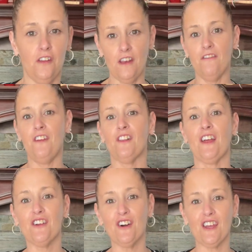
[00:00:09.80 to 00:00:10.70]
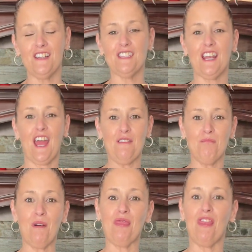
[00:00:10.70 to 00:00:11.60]
didn't feel like cooking tonight,
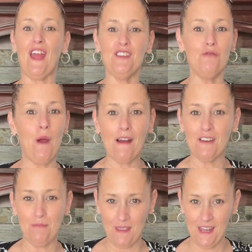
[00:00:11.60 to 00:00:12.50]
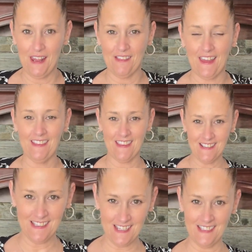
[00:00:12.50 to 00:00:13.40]
but then you wound up eating like this.
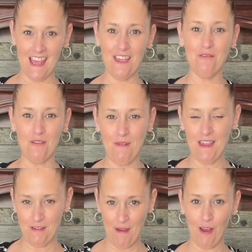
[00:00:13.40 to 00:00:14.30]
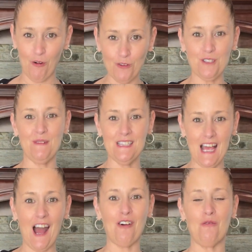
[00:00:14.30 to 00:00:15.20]
Today we're making my ultimate
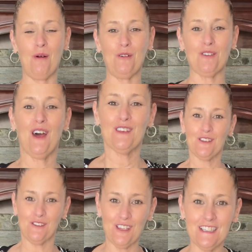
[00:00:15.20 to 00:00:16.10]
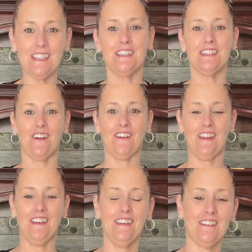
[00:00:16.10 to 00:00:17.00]
taco bowls, so let's get started.